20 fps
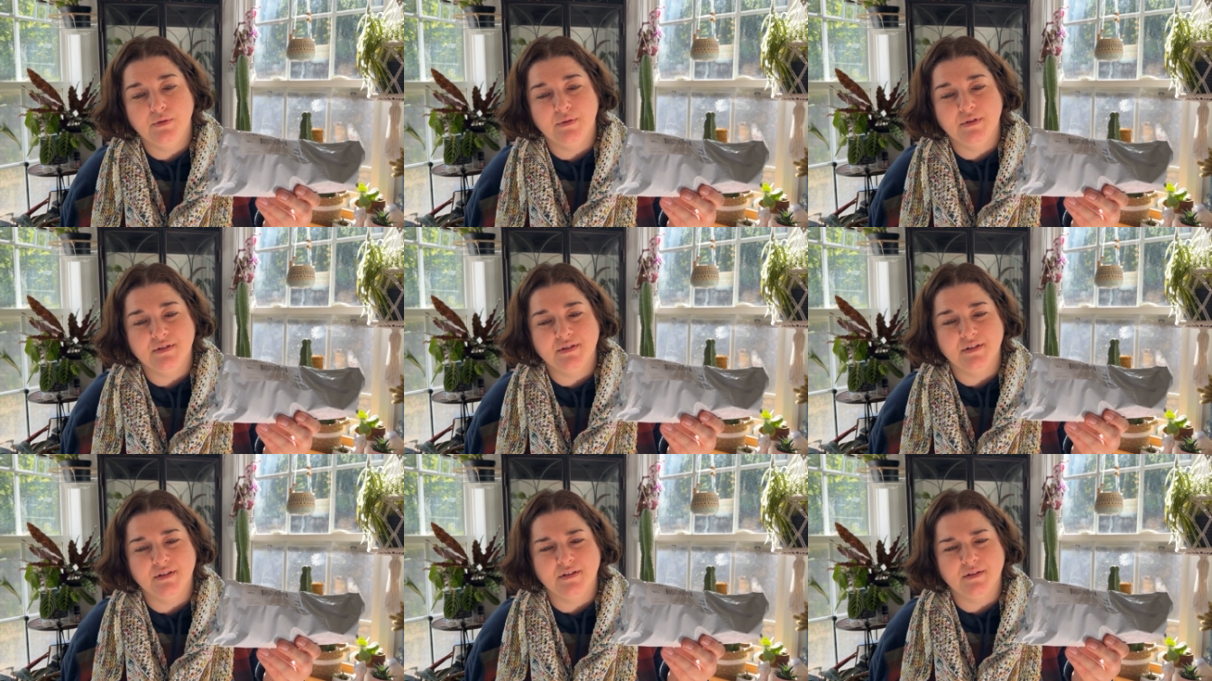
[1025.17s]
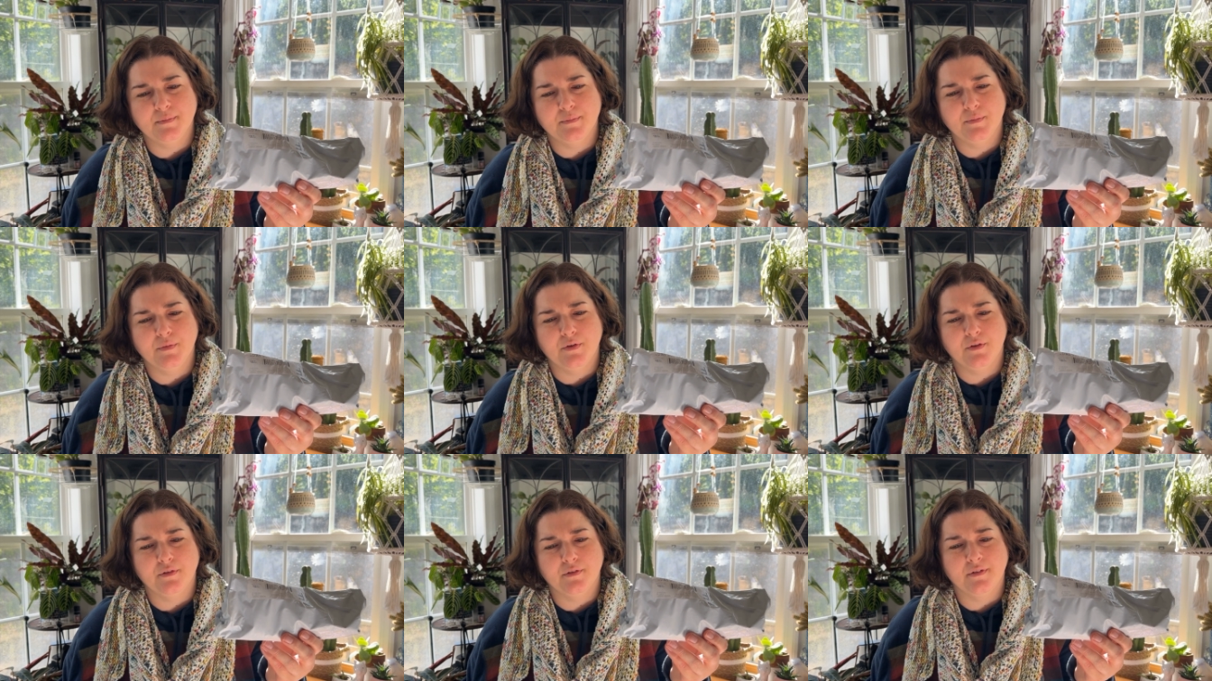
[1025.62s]
which is
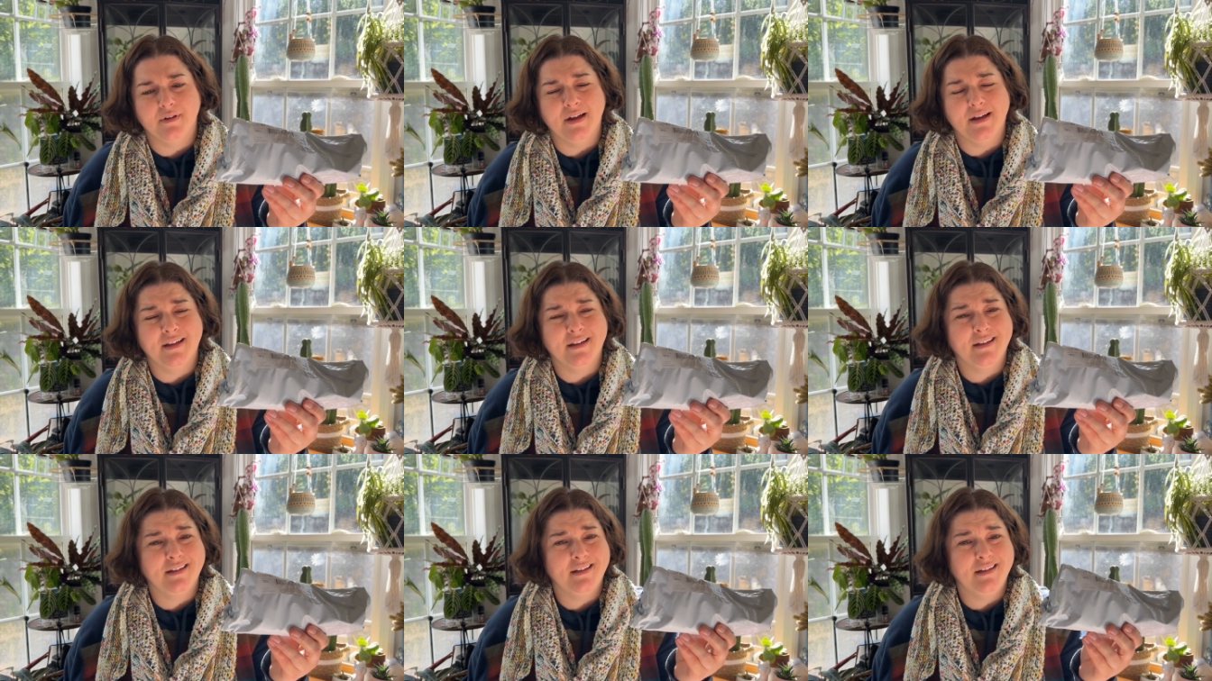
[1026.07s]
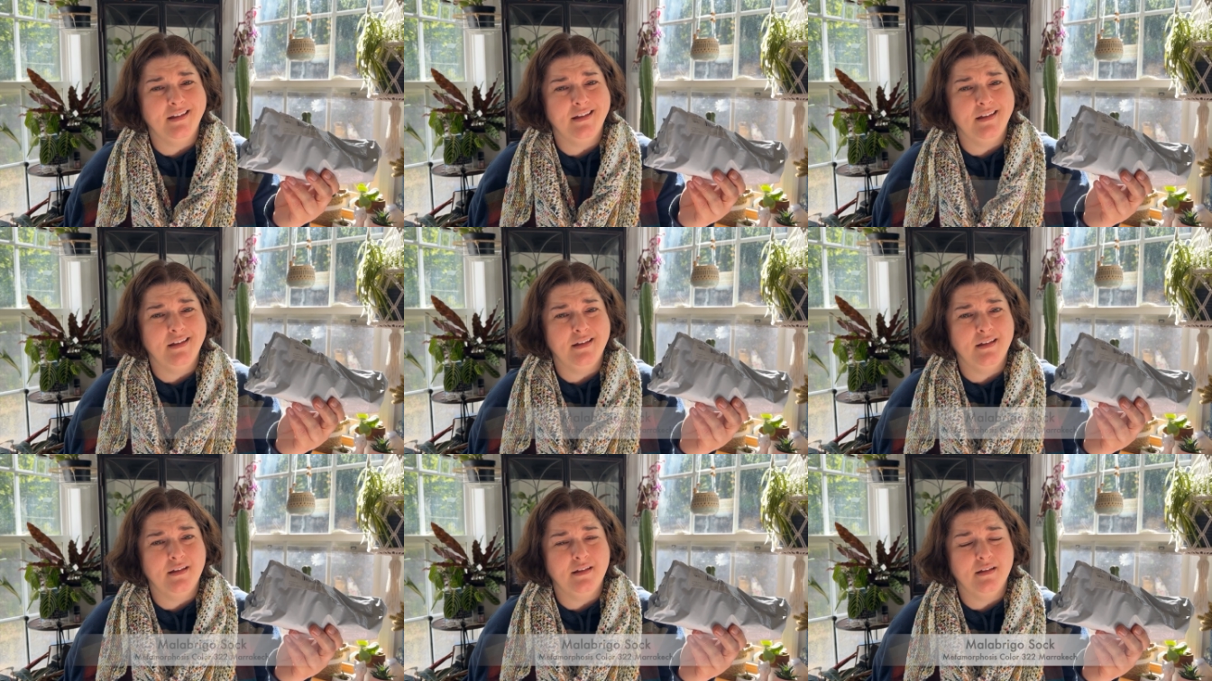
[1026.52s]

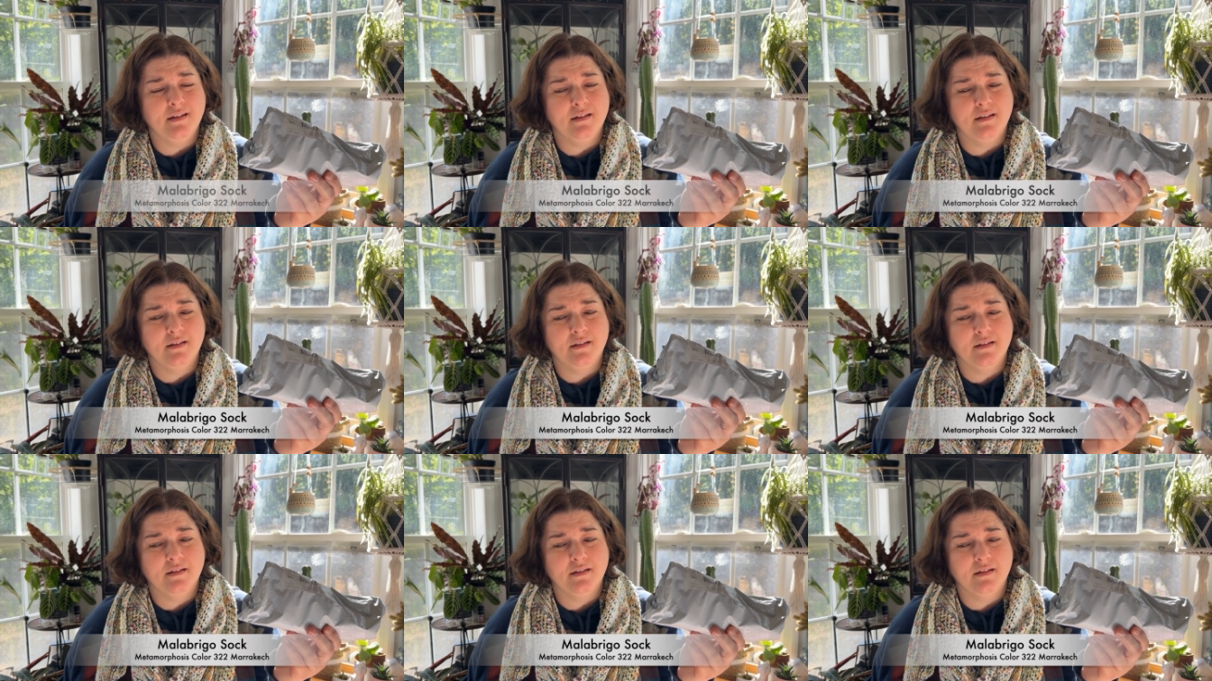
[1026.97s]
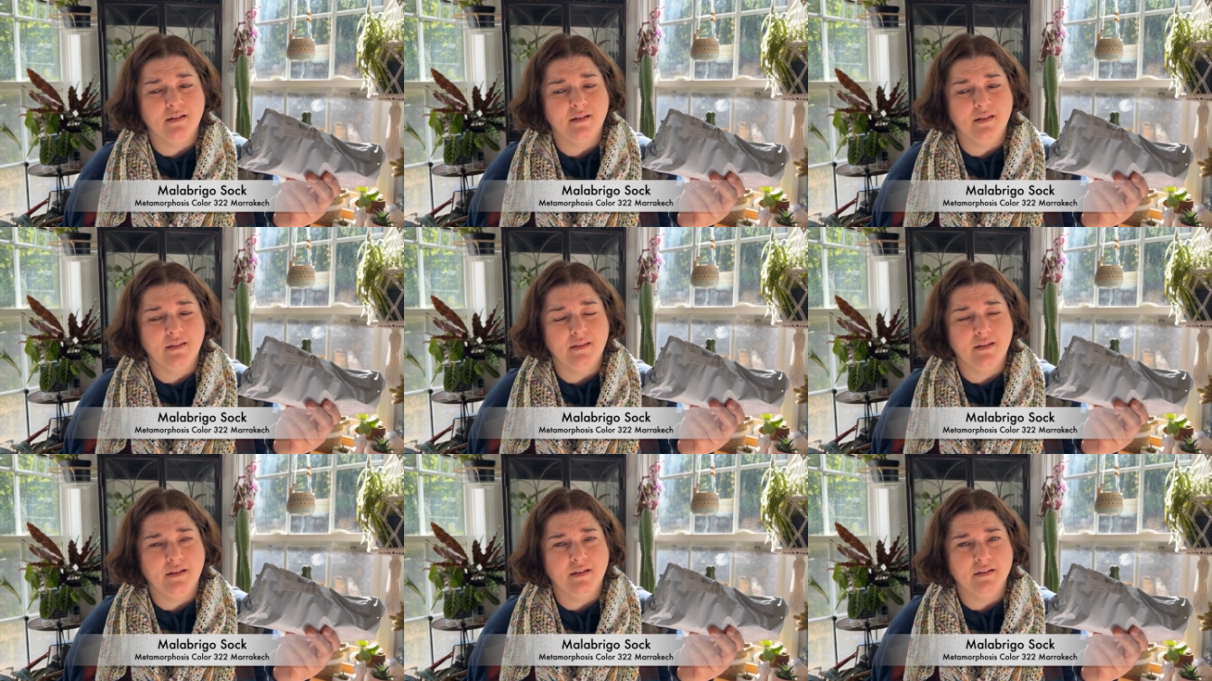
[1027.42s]
Meraki
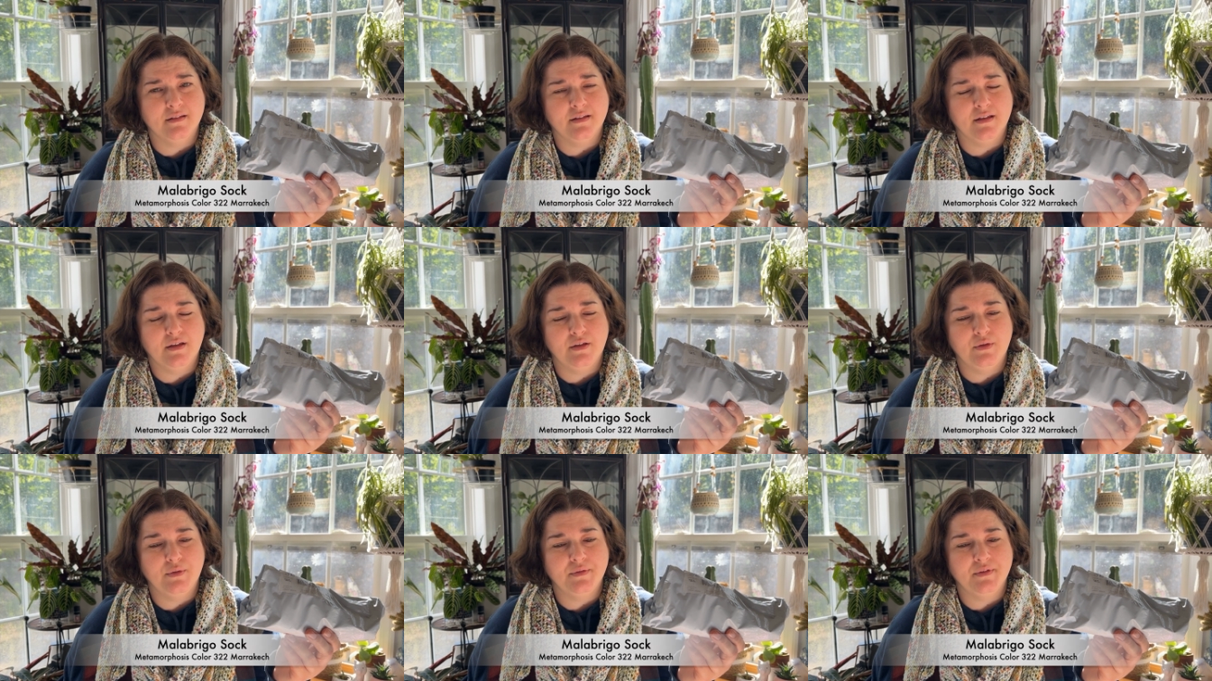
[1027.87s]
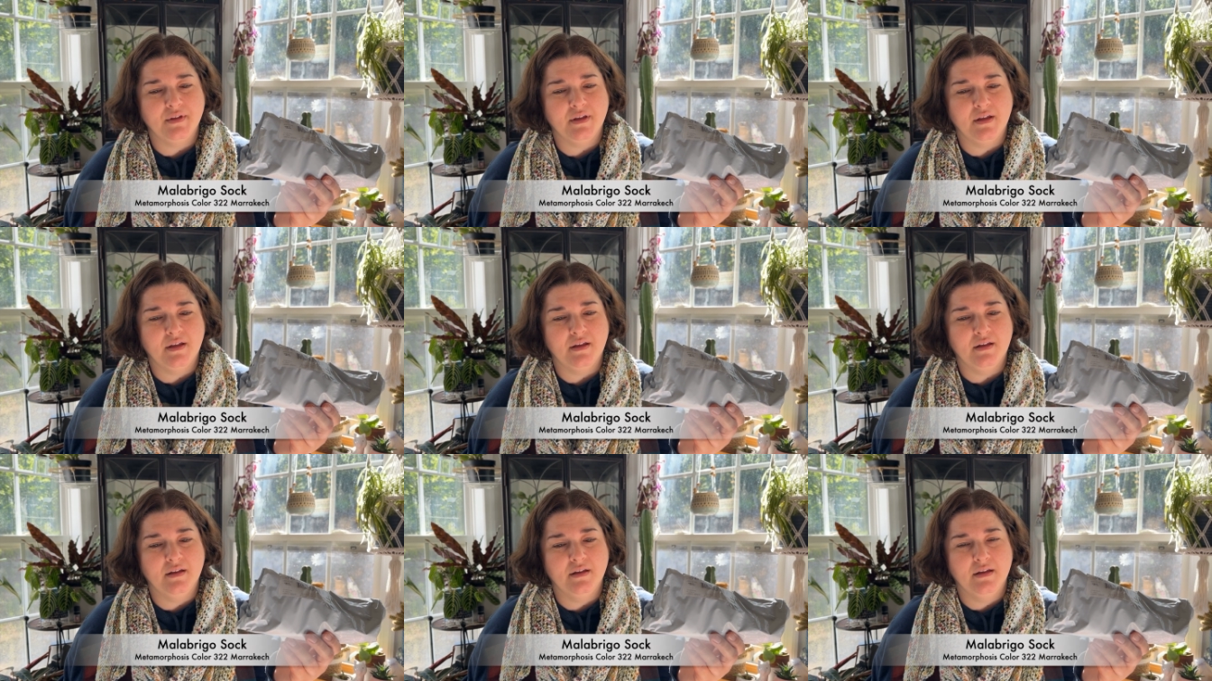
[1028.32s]
think is how you
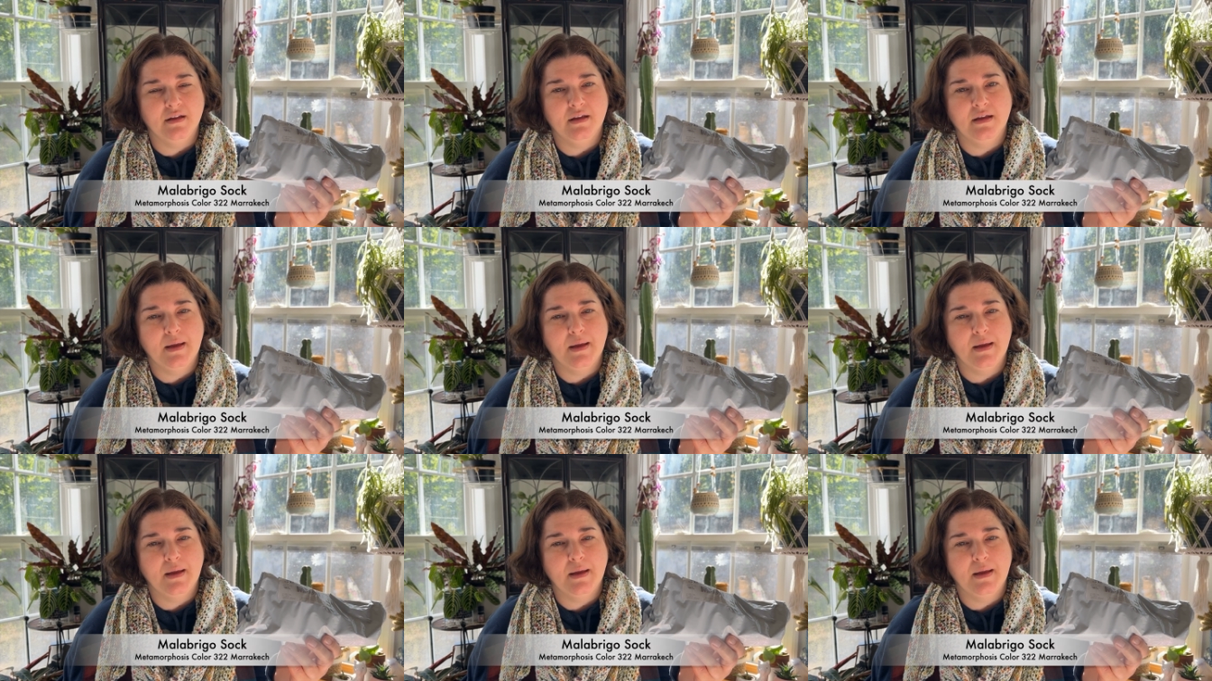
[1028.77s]
say it.